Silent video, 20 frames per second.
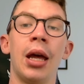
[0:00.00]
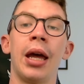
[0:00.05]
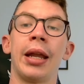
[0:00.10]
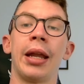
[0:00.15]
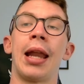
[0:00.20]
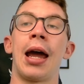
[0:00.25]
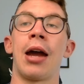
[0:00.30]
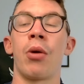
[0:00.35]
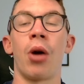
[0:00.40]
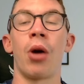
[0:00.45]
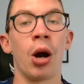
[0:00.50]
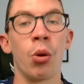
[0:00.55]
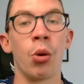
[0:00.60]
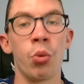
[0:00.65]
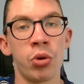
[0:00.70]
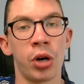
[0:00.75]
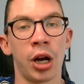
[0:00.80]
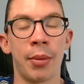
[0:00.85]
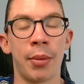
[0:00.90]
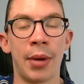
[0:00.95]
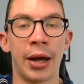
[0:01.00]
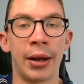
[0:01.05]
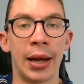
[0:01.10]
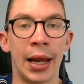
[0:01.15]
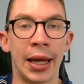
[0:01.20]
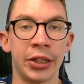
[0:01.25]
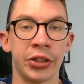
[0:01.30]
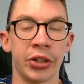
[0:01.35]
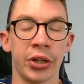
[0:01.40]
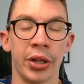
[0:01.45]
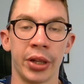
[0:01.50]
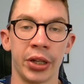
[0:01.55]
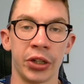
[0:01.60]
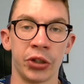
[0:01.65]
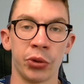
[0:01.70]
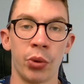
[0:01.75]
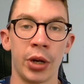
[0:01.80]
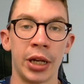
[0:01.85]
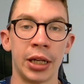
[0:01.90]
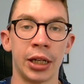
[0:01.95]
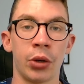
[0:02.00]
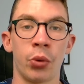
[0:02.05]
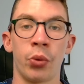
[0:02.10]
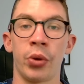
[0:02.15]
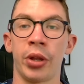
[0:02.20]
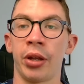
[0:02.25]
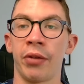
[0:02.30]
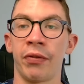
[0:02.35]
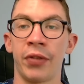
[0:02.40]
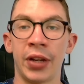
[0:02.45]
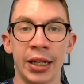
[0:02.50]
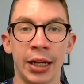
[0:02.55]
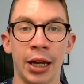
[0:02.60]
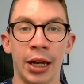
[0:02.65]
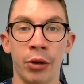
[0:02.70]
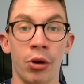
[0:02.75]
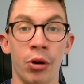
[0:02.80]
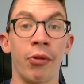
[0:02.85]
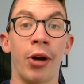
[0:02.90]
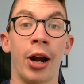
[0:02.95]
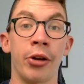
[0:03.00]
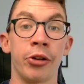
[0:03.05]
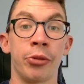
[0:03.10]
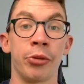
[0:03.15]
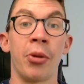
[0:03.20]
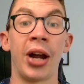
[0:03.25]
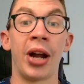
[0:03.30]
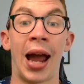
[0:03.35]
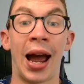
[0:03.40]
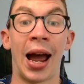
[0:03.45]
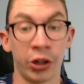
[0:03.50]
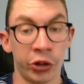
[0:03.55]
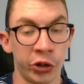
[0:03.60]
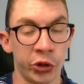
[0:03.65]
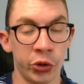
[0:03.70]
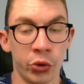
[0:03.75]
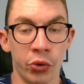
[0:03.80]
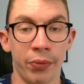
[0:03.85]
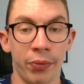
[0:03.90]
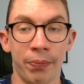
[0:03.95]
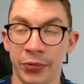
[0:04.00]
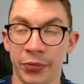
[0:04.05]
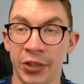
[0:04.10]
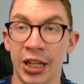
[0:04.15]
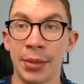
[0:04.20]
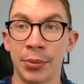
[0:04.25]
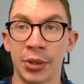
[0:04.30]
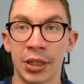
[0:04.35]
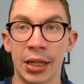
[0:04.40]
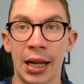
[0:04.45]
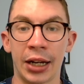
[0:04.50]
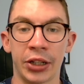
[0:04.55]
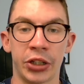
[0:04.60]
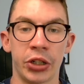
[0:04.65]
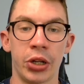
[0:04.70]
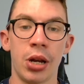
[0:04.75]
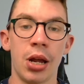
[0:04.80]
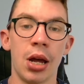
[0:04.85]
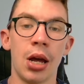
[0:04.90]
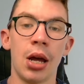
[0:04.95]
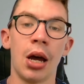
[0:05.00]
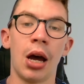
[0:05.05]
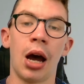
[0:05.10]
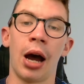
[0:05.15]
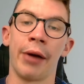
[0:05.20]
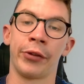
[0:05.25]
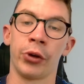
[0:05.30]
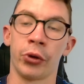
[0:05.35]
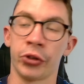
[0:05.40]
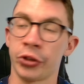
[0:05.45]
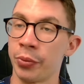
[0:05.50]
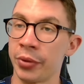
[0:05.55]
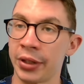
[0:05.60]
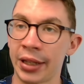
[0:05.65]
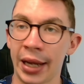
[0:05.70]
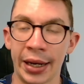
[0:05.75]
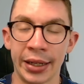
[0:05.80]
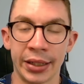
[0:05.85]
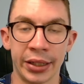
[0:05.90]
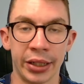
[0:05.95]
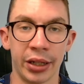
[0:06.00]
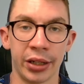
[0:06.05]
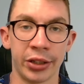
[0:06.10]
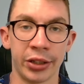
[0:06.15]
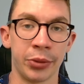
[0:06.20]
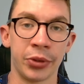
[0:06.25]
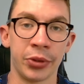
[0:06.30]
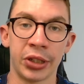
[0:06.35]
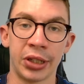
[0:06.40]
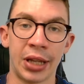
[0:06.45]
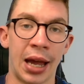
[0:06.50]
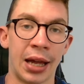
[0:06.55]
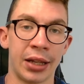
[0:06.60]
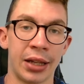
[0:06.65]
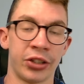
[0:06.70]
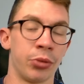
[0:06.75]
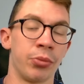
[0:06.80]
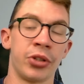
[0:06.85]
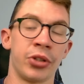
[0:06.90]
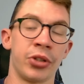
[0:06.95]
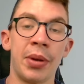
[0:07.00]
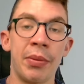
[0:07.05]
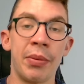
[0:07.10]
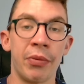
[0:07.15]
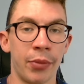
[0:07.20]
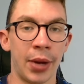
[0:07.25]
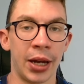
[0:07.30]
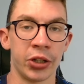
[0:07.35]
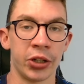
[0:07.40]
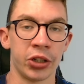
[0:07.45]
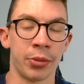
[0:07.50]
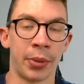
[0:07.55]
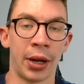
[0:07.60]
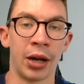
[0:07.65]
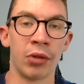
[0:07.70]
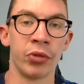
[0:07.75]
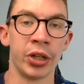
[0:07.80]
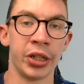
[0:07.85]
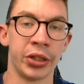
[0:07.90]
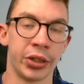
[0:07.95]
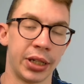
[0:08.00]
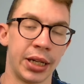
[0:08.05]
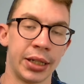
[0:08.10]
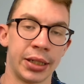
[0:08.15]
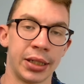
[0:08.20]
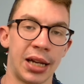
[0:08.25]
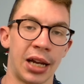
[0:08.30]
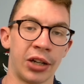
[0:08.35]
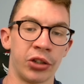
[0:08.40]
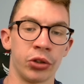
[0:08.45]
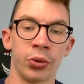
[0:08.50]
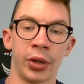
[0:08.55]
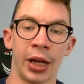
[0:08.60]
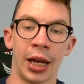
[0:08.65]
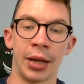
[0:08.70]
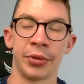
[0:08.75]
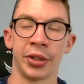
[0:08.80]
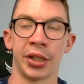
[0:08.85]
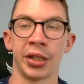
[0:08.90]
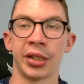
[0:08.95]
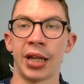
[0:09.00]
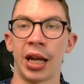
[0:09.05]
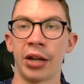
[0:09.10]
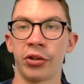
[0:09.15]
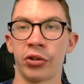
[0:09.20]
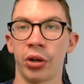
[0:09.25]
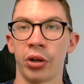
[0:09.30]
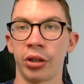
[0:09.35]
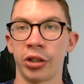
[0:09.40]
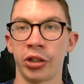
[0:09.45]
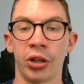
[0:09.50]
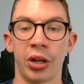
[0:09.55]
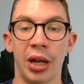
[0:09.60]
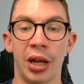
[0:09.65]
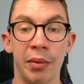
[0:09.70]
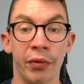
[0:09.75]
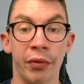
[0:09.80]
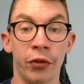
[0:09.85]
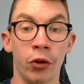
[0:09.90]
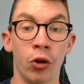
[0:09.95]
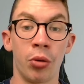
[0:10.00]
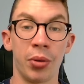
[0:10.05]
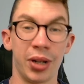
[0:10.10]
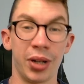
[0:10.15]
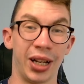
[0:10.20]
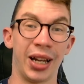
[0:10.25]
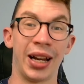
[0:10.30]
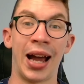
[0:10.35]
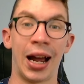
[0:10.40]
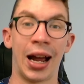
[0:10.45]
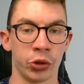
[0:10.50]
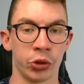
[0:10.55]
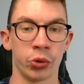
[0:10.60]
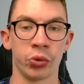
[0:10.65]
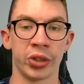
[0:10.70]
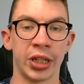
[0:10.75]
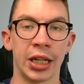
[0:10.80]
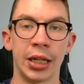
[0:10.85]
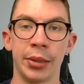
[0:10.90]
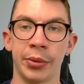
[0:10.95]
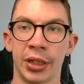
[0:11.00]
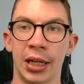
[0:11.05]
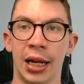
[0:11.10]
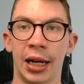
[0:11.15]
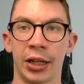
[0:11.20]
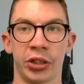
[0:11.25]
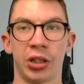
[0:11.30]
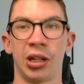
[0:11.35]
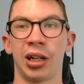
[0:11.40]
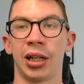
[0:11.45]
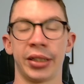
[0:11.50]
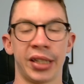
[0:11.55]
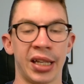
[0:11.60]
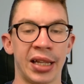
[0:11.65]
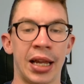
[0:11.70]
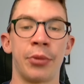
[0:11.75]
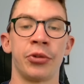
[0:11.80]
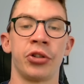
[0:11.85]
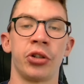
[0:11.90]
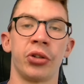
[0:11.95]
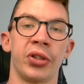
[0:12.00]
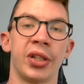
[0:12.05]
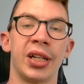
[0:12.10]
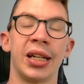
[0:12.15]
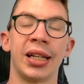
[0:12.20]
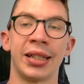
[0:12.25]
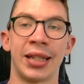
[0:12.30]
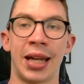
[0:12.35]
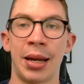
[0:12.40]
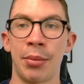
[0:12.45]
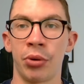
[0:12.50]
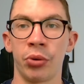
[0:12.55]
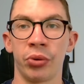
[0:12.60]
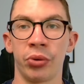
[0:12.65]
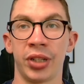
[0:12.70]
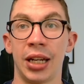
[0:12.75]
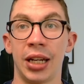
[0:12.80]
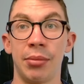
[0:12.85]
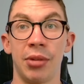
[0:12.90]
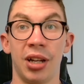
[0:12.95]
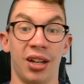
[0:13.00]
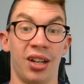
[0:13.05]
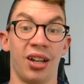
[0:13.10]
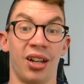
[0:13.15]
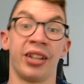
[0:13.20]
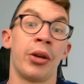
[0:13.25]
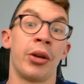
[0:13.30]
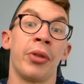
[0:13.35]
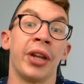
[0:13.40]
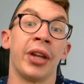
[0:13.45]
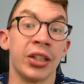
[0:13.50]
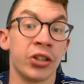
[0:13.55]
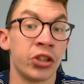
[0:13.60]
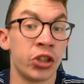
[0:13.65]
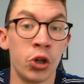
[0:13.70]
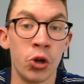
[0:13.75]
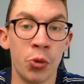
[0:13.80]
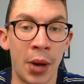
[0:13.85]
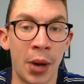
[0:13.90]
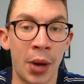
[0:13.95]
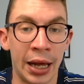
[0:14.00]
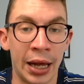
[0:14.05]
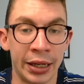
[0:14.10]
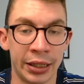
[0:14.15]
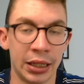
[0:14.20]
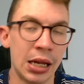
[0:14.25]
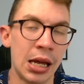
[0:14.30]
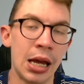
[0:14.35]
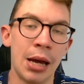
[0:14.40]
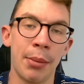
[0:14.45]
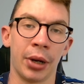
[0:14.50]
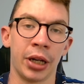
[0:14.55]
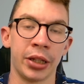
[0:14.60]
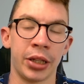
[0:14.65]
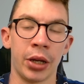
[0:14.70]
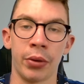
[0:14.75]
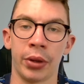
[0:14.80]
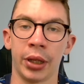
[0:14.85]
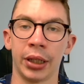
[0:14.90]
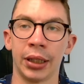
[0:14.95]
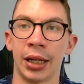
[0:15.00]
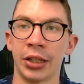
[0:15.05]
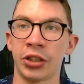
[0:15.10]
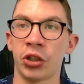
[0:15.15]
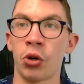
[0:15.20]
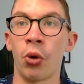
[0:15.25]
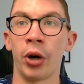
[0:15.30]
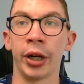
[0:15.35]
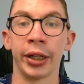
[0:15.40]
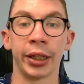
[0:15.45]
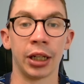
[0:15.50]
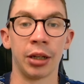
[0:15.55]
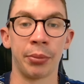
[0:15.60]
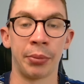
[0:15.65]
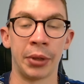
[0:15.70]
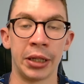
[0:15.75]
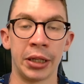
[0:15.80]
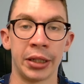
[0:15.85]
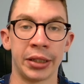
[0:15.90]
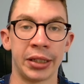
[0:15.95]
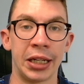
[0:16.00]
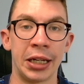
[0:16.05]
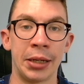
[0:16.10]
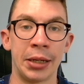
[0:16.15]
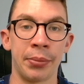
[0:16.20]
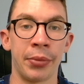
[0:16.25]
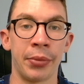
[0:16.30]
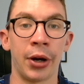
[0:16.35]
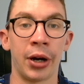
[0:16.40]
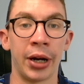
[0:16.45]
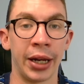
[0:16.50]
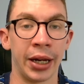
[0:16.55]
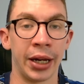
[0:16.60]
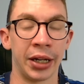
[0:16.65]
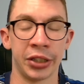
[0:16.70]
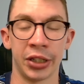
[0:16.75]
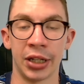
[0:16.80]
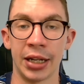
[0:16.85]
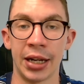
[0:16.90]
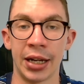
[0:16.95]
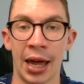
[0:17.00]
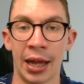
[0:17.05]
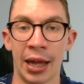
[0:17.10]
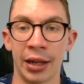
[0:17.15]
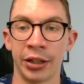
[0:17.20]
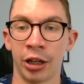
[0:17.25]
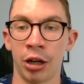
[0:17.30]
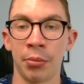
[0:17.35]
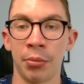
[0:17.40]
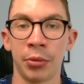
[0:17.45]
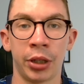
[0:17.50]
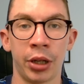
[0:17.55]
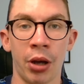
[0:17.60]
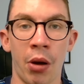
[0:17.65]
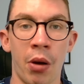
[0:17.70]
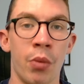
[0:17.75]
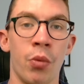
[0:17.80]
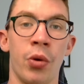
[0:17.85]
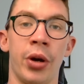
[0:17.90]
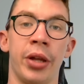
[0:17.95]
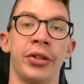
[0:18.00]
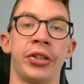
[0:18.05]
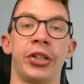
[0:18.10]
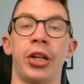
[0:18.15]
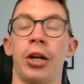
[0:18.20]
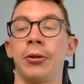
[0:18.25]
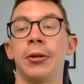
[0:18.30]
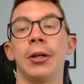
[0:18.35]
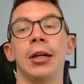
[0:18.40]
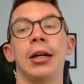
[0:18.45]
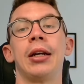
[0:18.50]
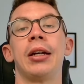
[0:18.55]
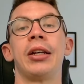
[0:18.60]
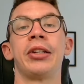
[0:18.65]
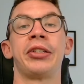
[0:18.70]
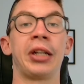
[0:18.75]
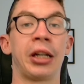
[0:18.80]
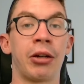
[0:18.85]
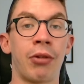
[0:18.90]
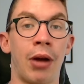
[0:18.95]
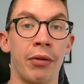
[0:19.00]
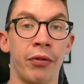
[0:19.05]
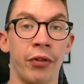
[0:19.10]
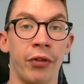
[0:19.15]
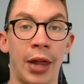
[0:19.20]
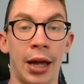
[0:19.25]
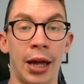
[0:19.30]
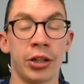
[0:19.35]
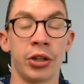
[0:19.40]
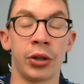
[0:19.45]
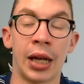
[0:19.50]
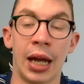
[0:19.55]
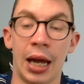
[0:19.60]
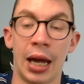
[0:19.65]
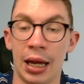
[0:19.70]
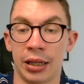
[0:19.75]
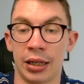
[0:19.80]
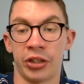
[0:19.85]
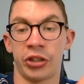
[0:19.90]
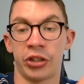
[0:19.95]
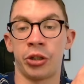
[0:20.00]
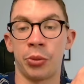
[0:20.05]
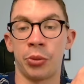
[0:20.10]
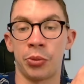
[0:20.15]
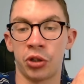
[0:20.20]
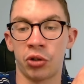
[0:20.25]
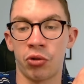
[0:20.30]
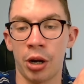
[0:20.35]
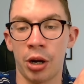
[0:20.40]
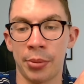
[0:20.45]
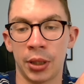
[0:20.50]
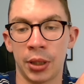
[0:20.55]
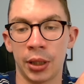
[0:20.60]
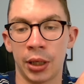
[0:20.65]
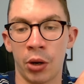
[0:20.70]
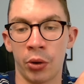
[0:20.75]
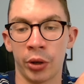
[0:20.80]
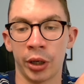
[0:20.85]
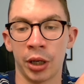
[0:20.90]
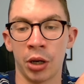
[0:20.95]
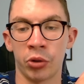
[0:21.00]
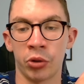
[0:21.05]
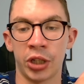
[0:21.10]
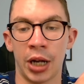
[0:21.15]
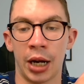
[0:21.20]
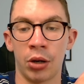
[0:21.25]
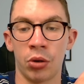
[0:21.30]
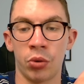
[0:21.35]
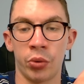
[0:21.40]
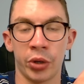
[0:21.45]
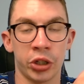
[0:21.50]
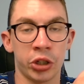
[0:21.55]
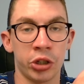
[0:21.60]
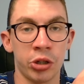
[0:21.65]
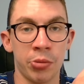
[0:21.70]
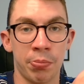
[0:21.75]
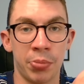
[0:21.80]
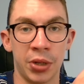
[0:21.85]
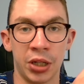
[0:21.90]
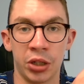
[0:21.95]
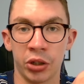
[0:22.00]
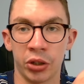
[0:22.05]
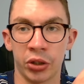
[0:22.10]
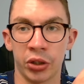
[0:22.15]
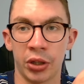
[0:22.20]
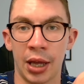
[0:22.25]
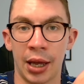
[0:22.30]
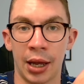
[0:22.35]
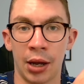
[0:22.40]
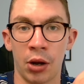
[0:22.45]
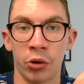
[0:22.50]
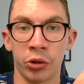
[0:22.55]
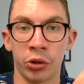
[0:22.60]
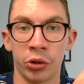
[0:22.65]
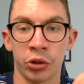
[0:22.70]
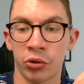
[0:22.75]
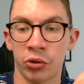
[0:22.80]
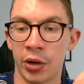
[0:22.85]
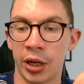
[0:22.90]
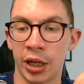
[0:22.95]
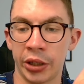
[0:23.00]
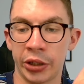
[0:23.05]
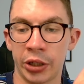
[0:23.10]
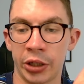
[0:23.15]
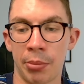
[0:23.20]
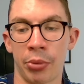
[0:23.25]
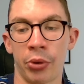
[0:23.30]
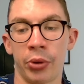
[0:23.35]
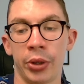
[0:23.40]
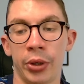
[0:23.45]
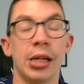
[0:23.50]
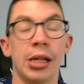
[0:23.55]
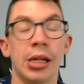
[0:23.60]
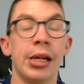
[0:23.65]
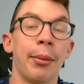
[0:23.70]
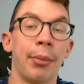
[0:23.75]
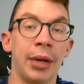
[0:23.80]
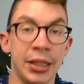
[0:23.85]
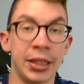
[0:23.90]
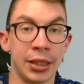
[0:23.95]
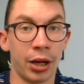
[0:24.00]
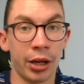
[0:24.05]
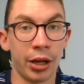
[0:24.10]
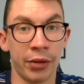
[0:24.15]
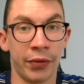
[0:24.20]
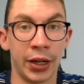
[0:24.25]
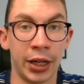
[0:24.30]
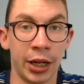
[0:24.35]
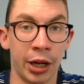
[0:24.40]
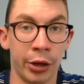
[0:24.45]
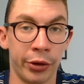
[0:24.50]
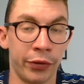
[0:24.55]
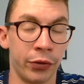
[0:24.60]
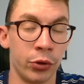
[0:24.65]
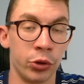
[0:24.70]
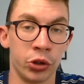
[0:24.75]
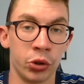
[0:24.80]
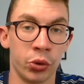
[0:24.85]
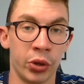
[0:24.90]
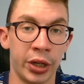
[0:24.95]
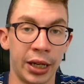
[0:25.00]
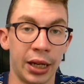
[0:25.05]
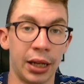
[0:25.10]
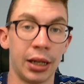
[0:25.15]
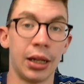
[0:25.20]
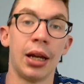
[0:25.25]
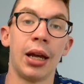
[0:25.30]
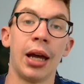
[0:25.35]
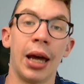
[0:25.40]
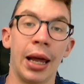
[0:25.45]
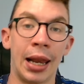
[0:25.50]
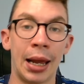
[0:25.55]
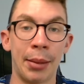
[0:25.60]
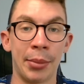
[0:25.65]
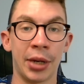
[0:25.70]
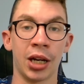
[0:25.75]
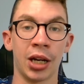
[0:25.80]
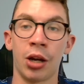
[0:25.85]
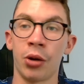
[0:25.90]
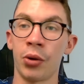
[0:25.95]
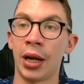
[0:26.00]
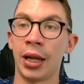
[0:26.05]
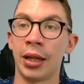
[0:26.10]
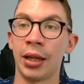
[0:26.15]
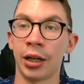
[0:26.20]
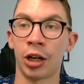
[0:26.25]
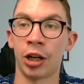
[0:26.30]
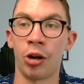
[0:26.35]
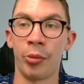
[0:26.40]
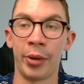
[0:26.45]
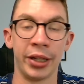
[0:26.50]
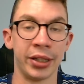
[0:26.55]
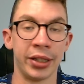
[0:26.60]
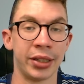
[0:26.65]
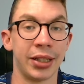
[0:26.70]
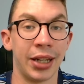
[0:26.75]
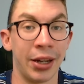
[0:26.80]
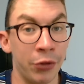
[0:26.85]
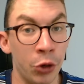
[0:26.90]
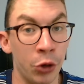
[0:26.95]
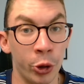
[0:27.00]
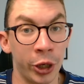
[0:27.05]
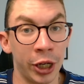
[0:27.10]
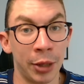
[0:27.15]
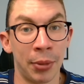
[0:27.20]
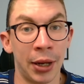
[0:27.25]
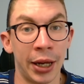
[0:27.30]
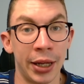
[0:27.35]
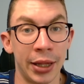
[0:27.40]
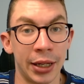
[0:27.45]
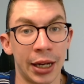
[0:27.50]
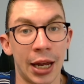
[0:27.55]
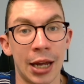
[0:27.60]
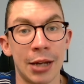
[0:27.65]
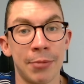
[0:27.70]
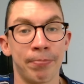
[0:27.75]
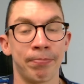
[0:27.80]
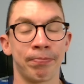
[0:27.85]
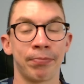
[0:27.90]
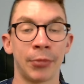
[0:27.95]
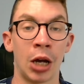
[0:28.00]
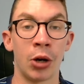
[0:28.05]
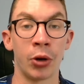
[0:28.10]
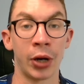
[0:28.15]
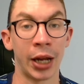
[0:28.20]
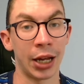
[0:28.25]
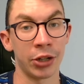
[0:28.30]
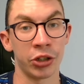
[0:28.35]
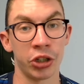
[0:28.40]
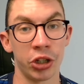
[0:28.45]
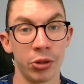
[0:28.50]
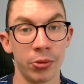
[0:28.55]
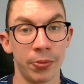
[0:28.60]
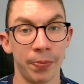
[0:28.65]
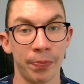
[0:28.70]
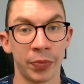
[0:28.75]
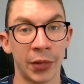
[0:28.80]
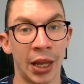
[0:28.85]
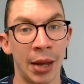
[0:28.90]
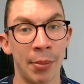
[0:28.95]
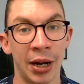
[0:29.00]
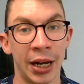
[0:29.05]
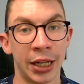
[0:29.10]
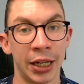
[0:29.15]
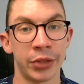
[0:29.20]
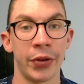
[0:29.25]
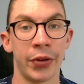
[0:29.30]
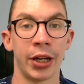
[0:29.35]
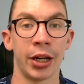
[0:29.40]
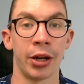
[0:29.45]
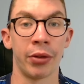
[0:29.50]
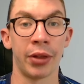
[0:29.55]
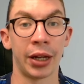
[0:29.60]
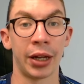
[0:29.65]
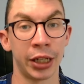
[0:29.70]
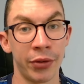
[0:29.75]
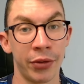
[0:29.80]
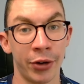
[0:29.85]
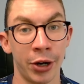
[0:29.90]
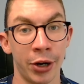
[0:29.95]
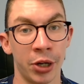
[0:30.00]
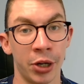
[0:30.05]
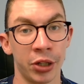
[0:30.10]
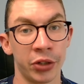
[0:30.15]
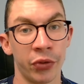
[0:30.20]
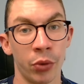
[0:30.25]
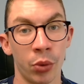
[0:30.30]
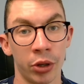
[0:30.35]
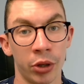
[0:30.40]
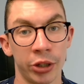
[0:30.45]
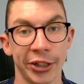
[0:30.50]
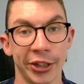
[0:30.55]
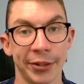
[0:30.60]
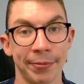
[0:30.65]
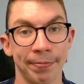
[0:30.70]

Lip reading: Now, I will come out later this week with a video around my actual team selection. I've got some data, some stats, some information about recent international games, etc. to inform an actual team selection. Like I said, that was just an example team. I don't think it's too bad, but I don't think that's quite going to be the team that I actually end up going with. So stick around for that. You can subscribe to the Goal to Goal channel, which should be just there on your screen at some point. Please like the video if you enjoyed it, and let me know in the comments if you're going to play the game. I'll catch you in my next video. Thank you very much for watching.